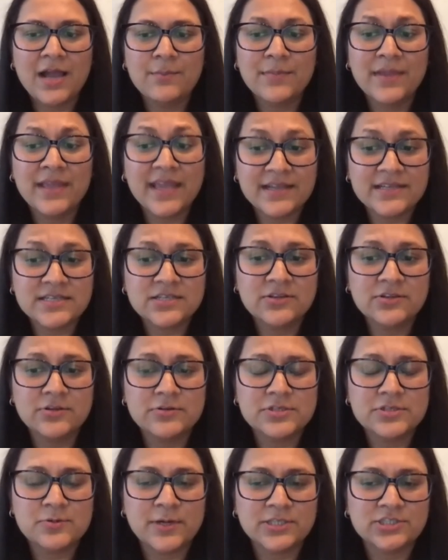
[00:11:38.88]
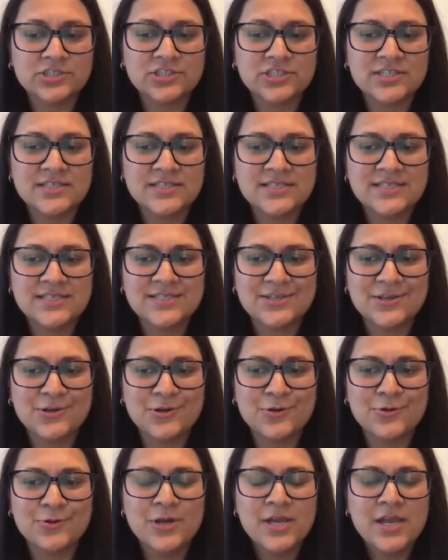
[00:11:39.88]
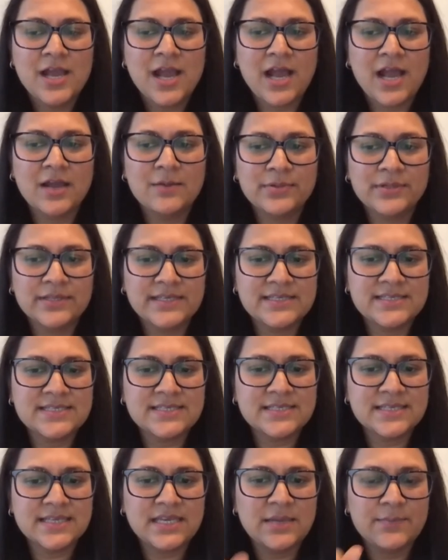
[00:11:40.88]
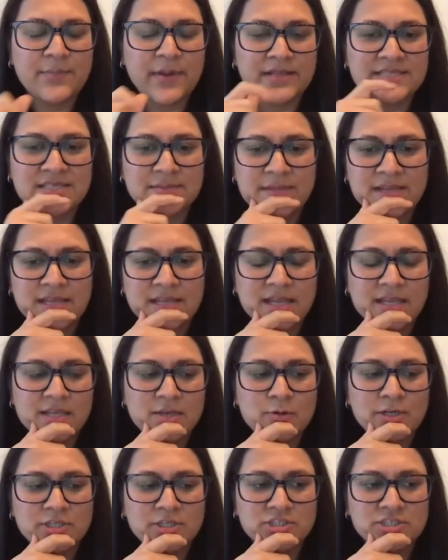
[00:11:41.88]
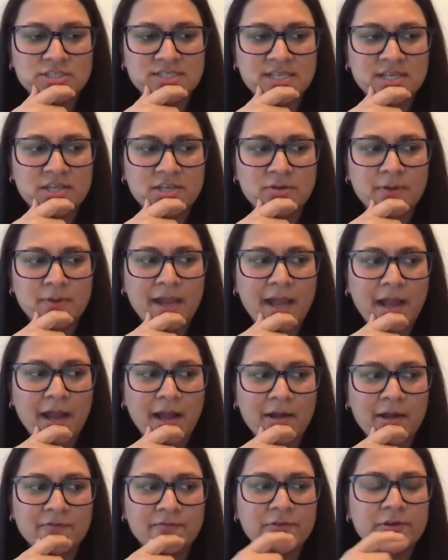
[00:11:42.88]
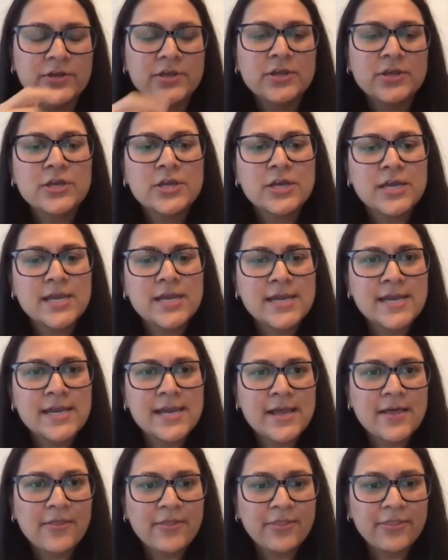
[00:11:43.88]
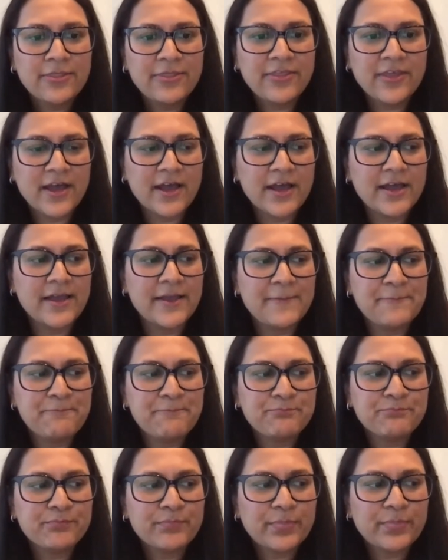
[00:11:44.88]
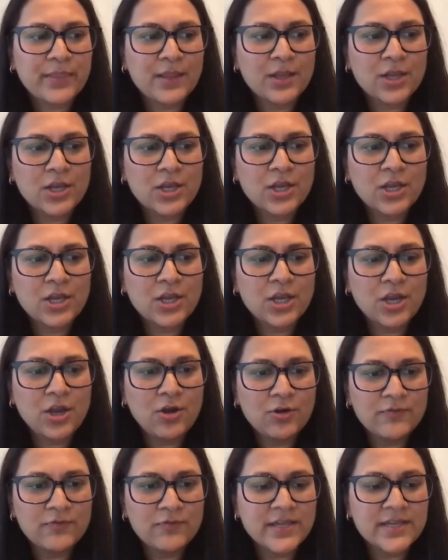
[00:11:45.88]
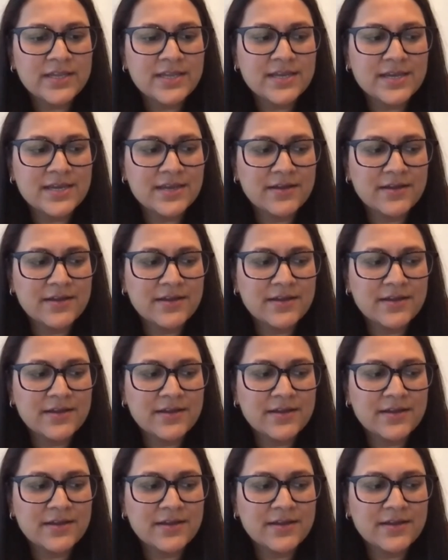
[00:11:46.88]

get to those questions. So please keep on submitting any questions that you have. The COVID